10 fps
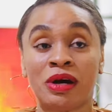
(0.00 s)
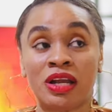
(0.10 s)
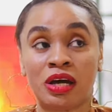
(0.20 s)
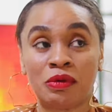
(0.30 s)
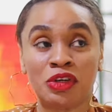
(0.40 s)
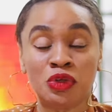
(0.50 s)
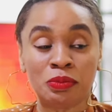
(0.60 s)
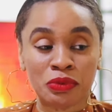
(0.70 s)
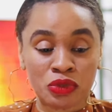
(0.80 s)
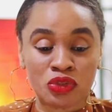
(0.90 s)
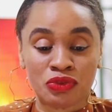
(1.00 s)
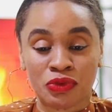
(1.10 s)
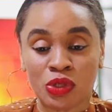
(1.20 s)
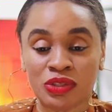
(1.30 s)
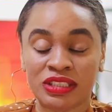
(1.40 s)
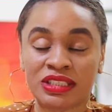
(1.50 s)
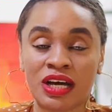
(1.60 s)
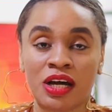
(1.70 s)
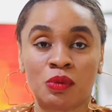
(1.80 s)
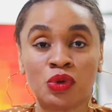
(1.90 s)
allowing you book to follow this
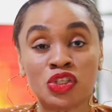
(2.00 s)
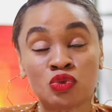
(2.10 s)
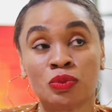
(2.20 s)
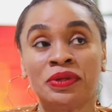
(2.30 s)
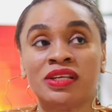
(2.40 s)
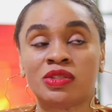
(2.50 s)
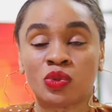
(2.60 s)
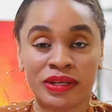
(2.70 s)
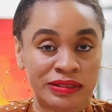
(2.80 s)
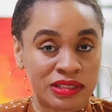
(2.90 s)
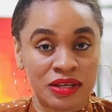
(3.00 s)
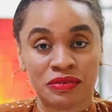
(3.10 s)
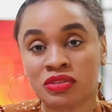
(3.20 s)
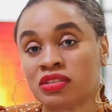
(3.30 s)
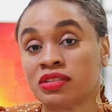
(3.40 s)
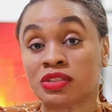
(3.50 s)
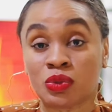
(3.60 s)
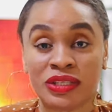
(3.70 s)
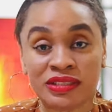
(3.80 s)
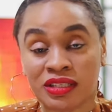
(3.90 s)
hack, which will be the 27th, the
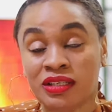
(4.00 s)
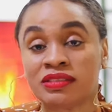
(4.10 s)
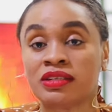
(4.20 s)
28th,